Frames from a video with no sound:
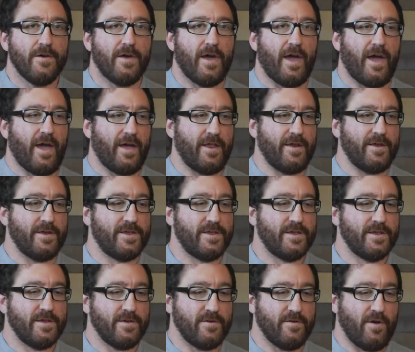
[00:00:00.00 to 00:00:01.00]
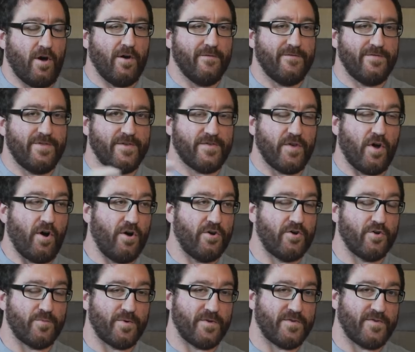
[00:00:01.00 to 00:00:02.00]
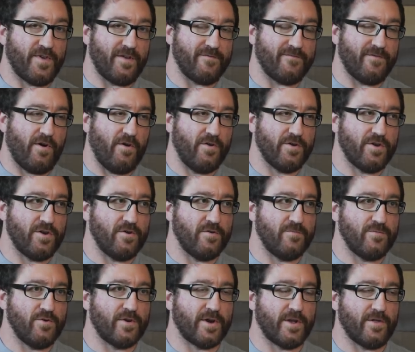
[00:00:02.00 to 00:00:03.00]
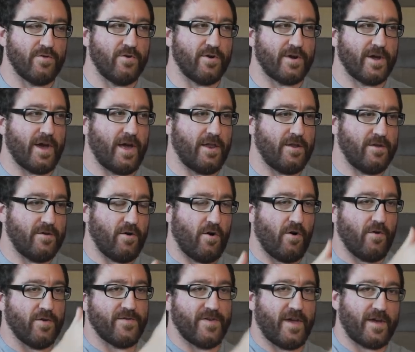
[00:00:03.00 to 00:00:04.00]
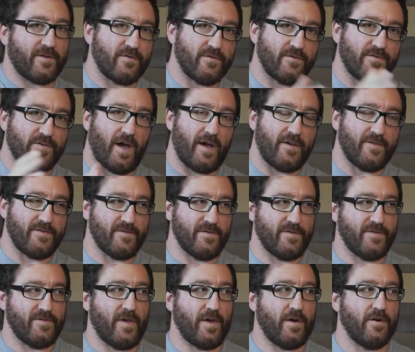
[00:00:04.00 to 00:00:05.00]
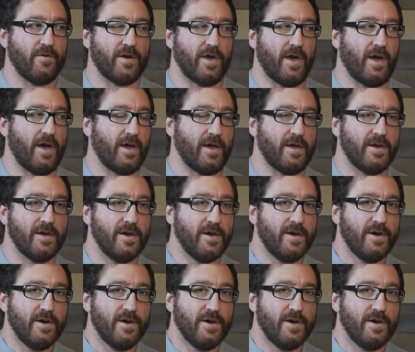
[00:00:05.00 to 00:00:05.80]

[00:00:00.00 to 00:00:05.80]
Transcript: And of this 100% volume, you can look at all these exercises and say, okay,